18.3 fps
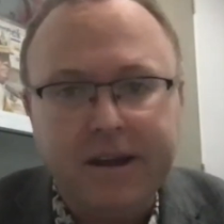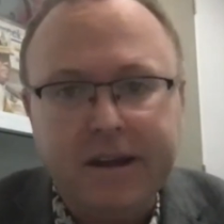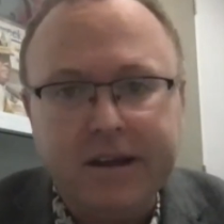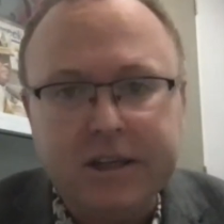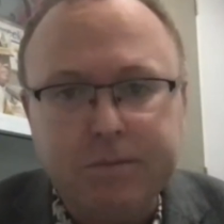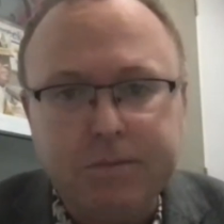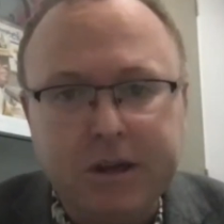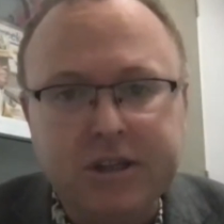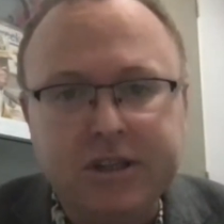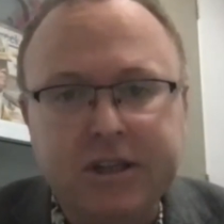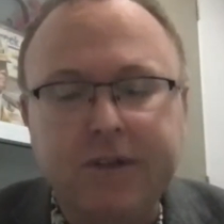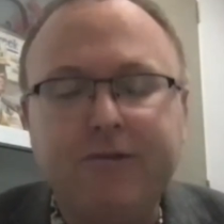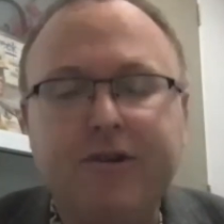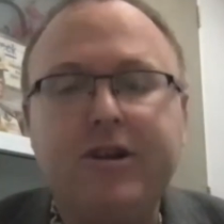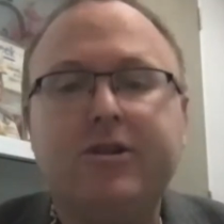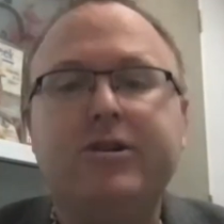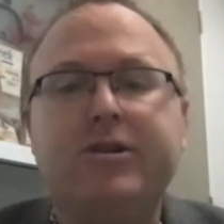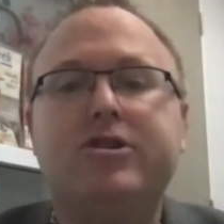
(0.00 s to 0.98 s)

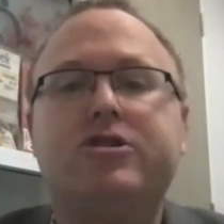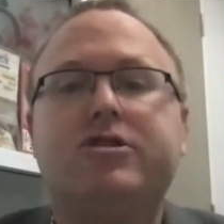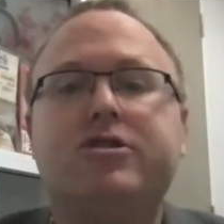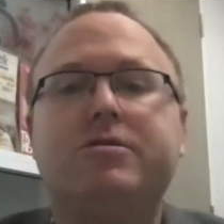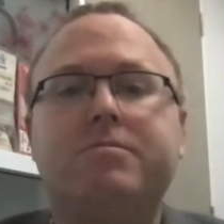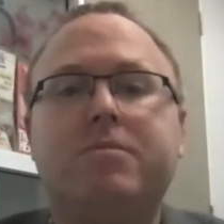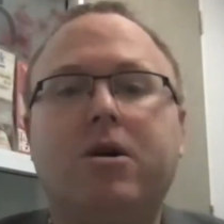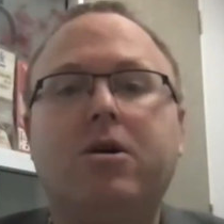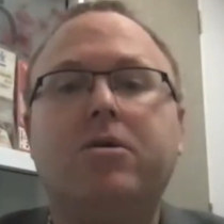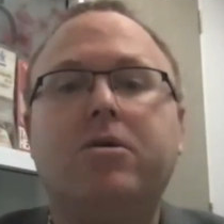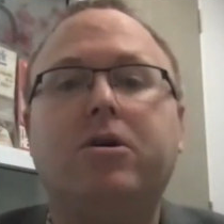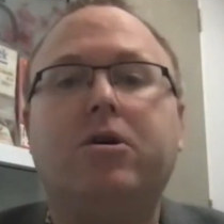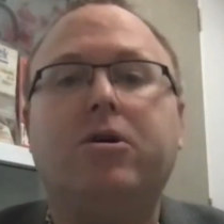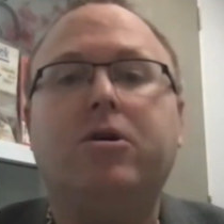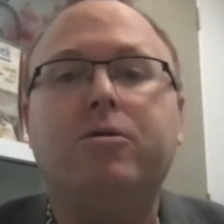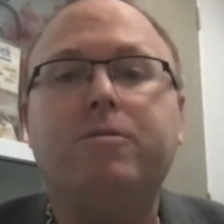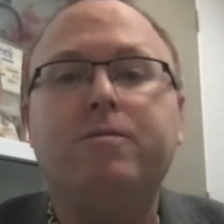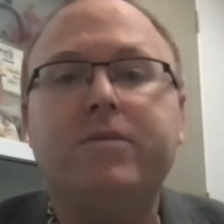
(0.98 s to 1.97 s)
specifically
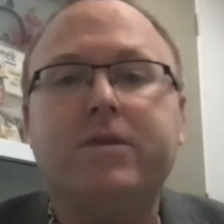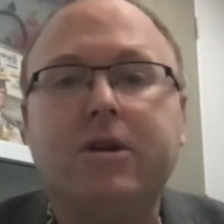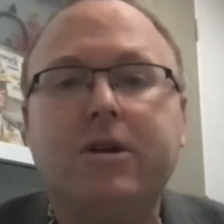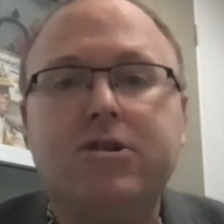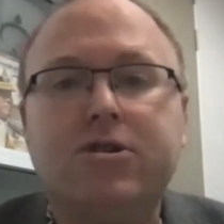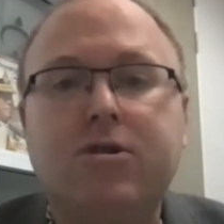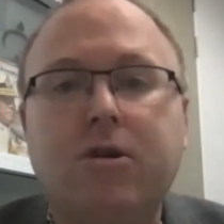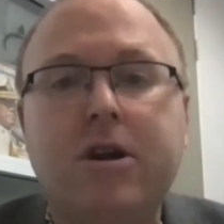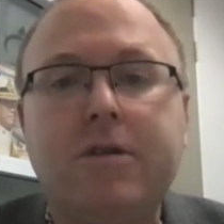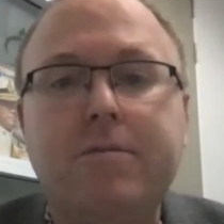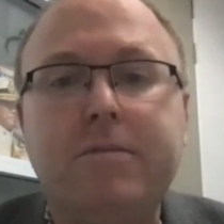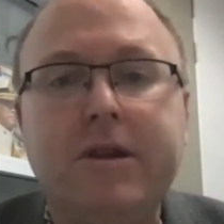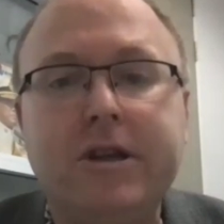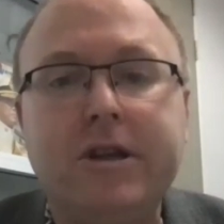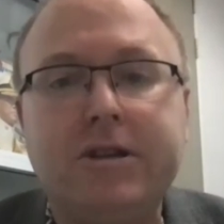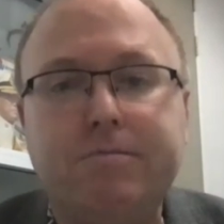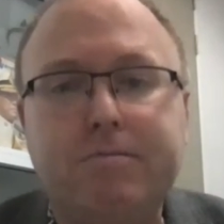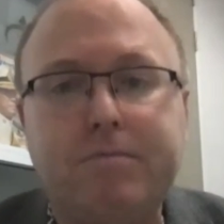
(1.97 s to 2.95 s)
tomorrow, there's going to be
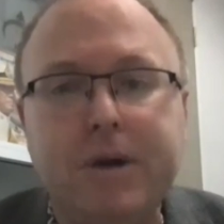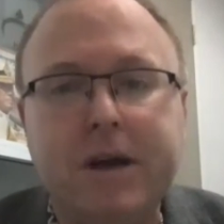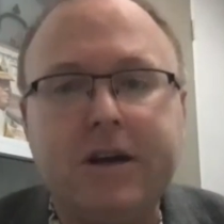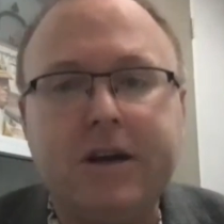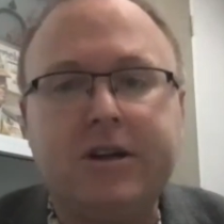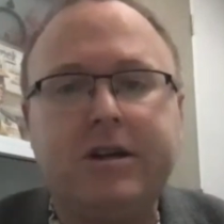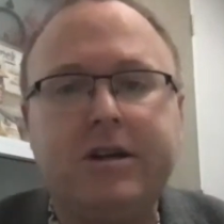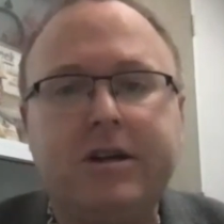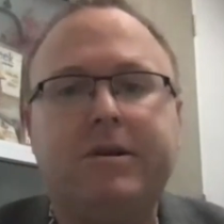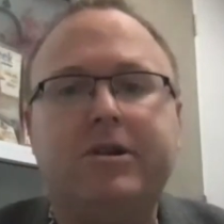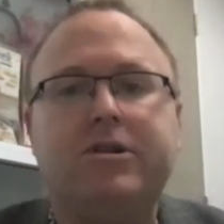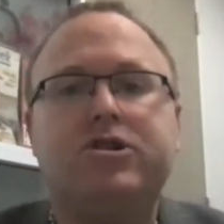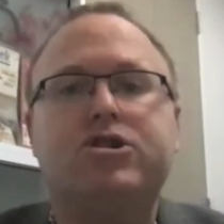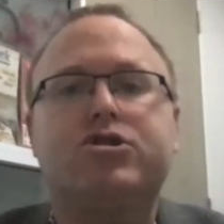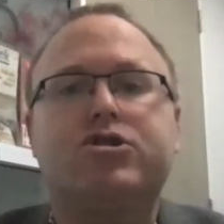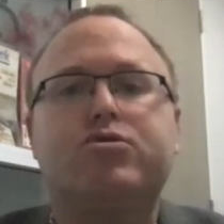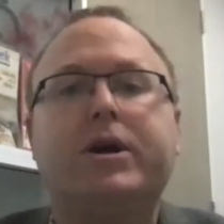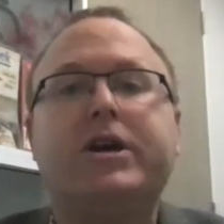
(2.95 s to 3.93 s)
this big
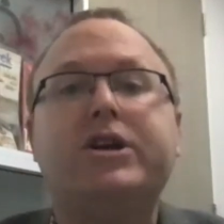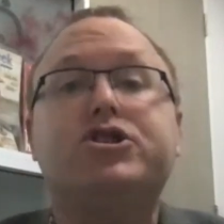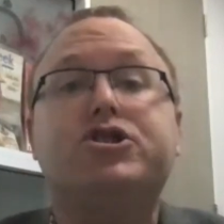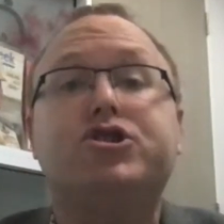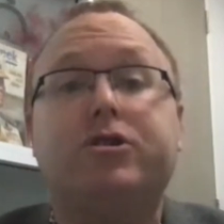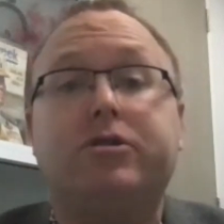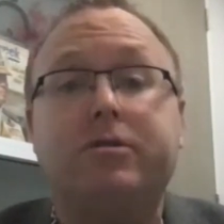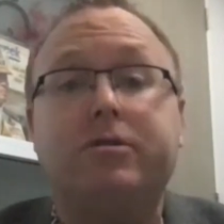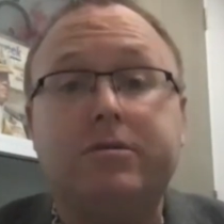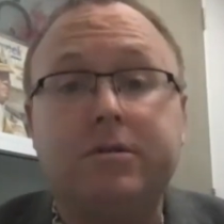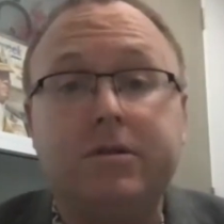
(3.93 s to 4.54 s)
demonstration